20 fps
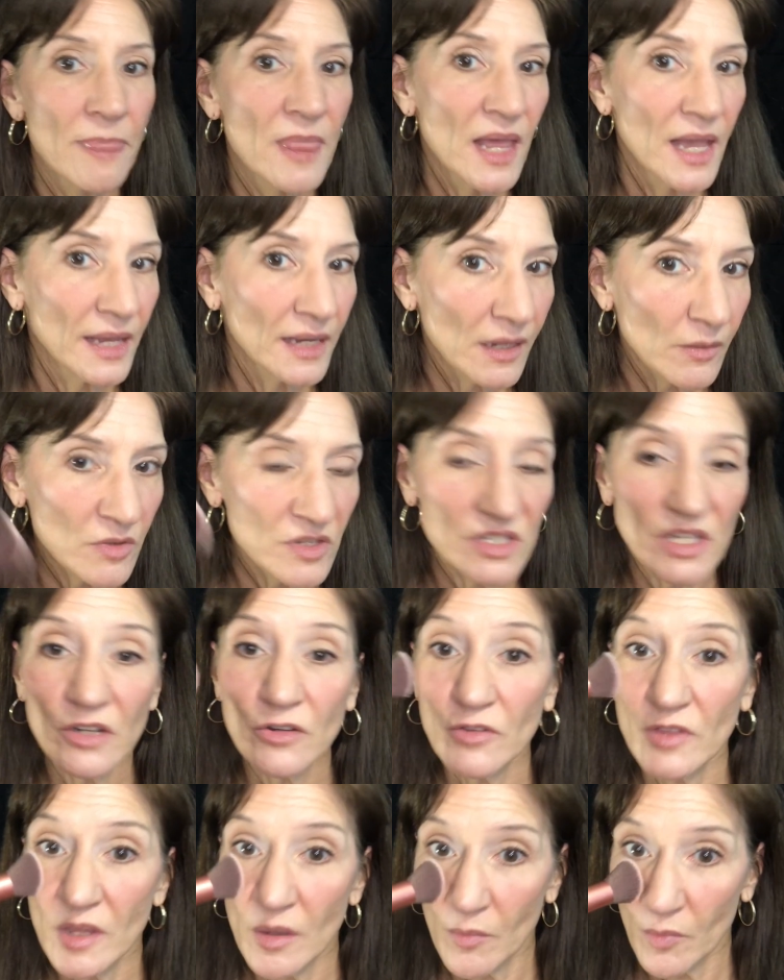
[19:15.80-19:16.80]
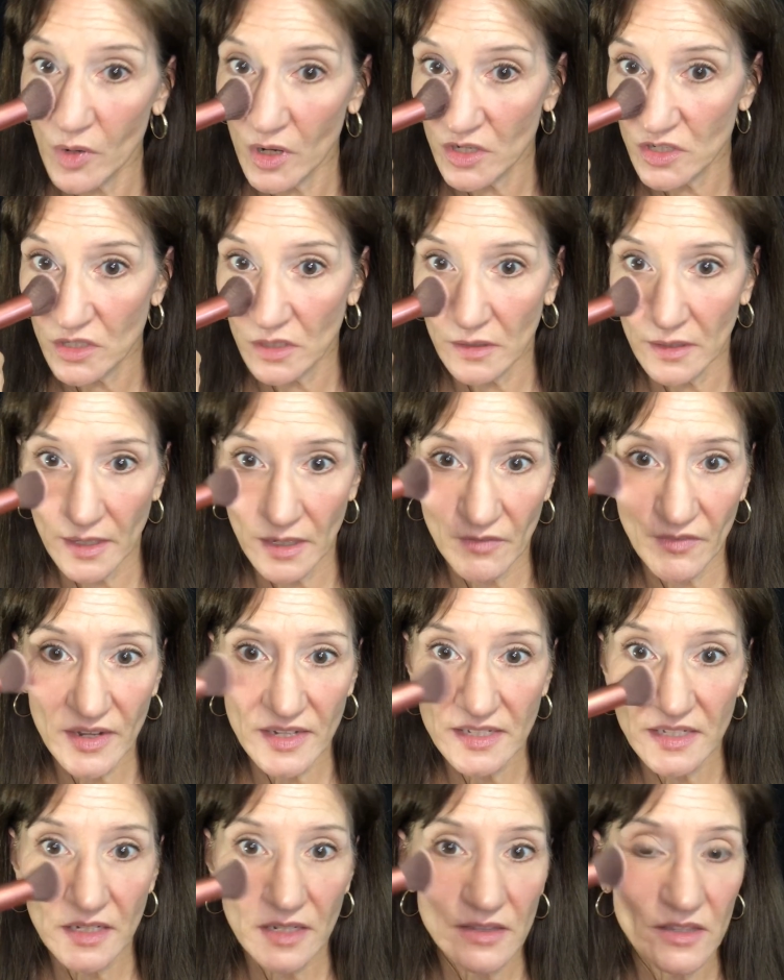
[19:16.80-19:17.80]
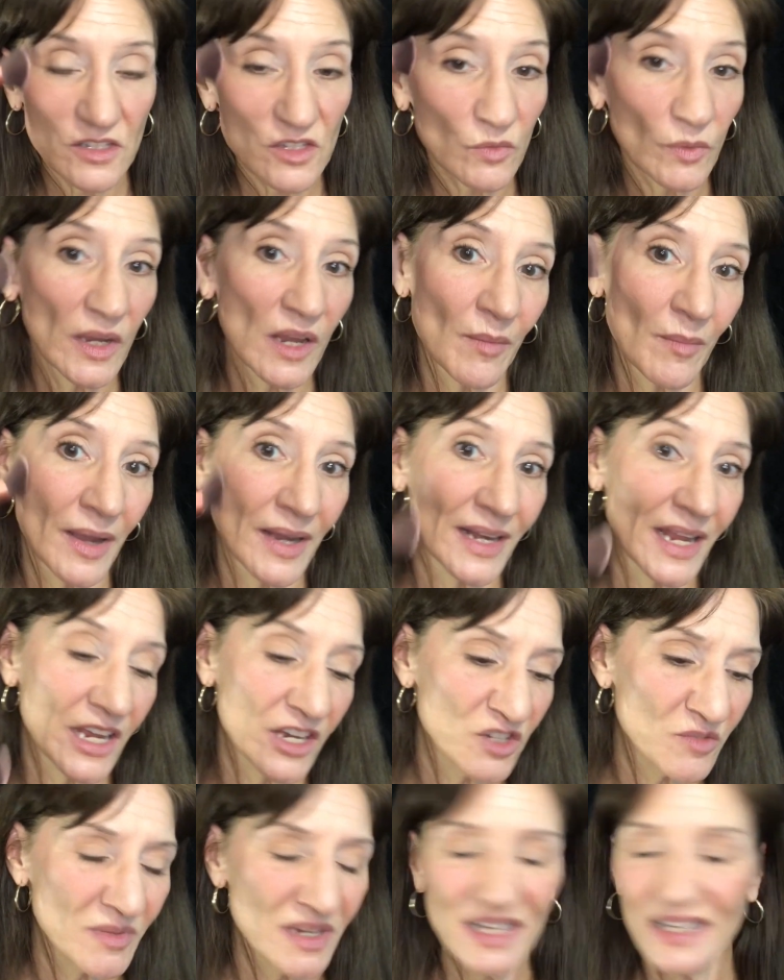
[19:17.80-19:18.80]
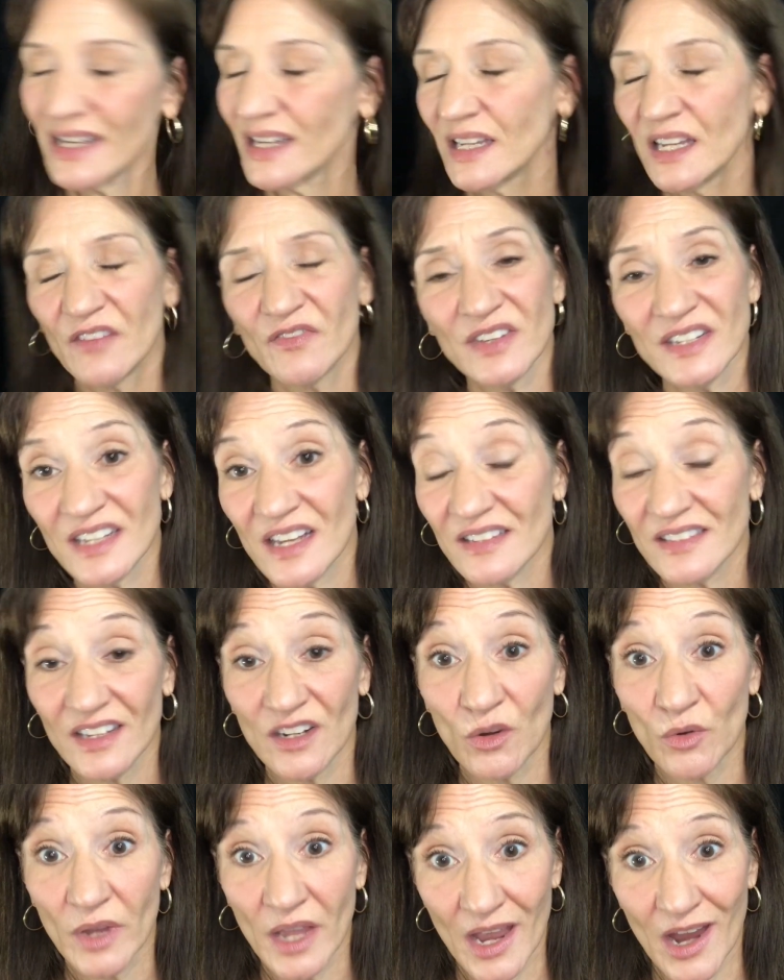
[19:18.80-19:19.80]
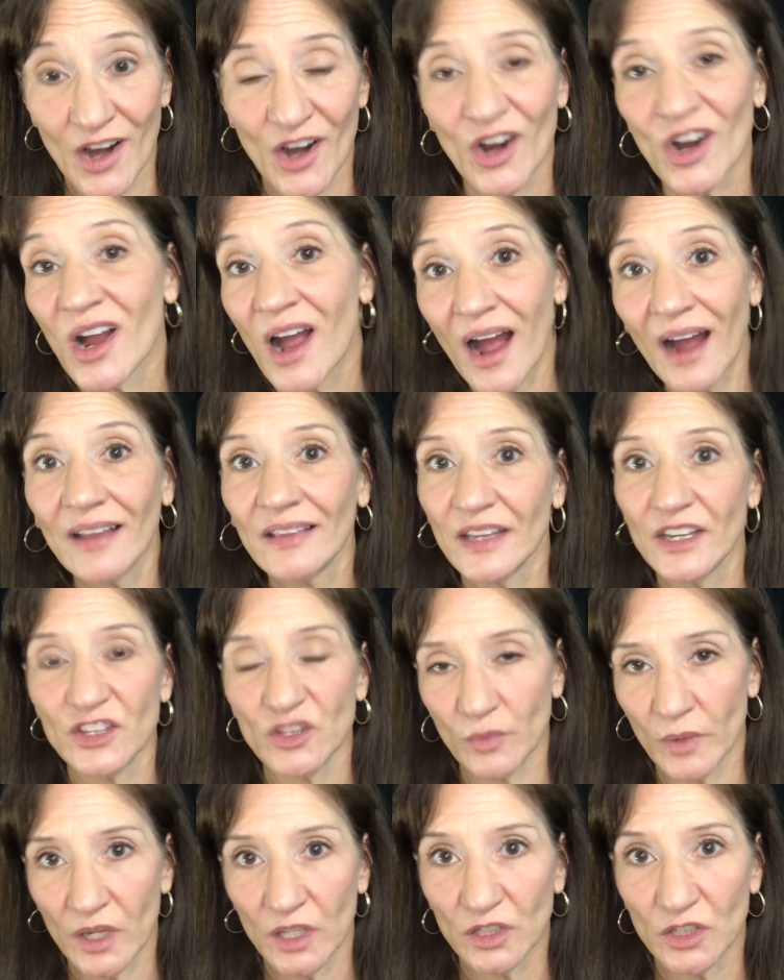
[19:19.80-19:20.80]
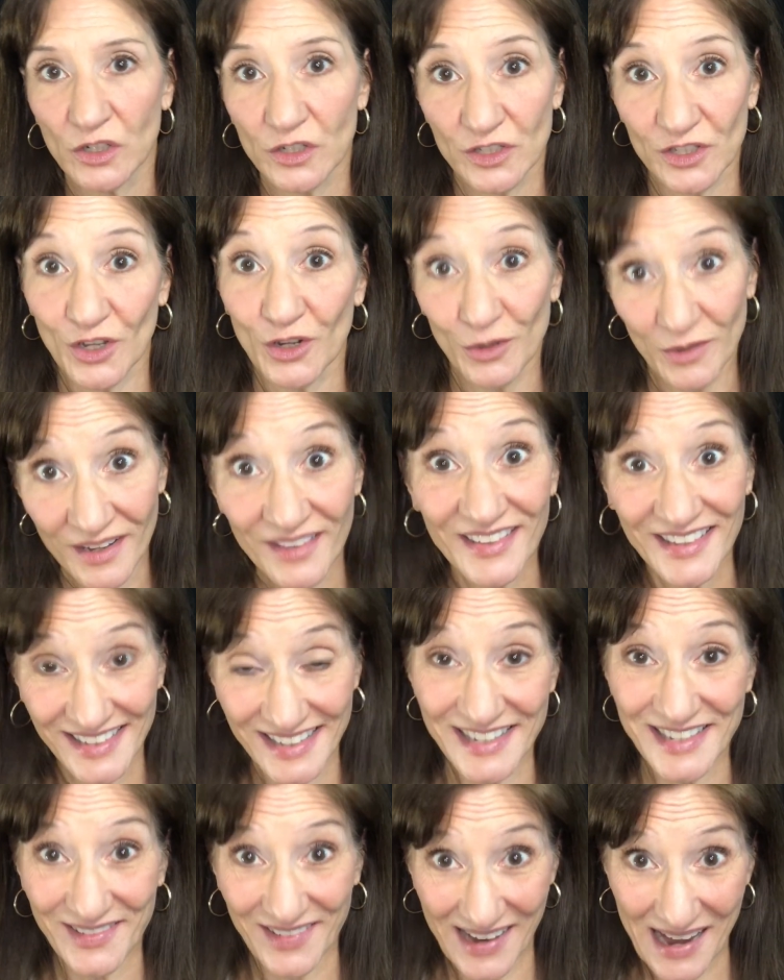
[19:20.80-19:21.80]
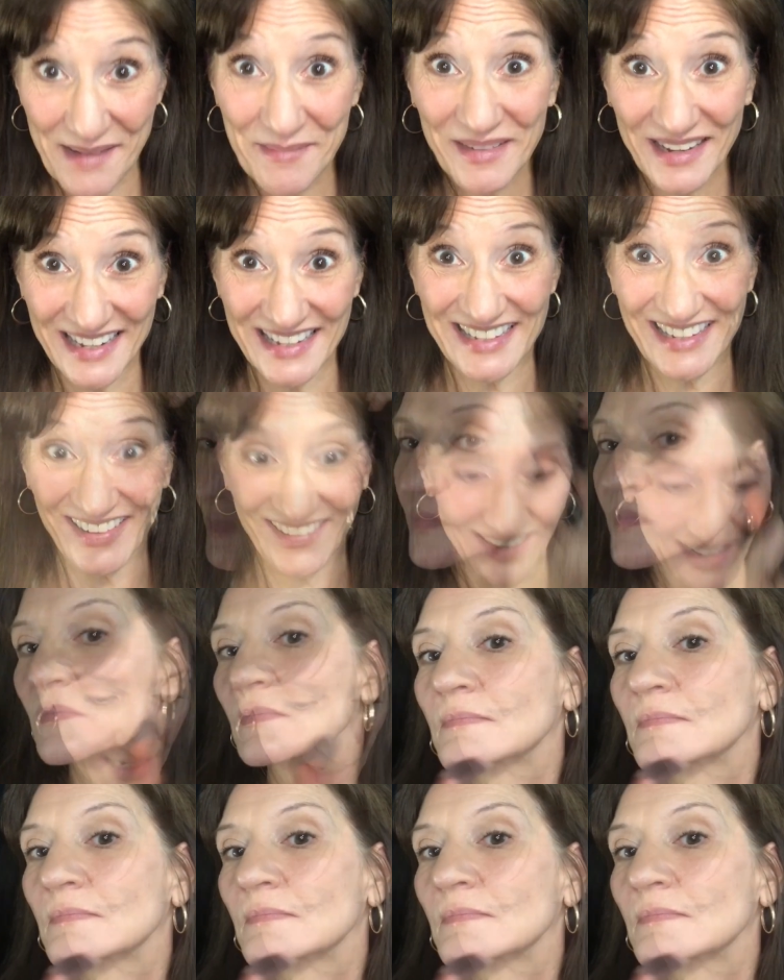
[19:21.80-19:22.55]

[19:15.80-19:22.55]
and I was under the impression that if I did it this way, it might age me. If it does, I don't care. I like the way it looks, so this is the way I'm gonna do it.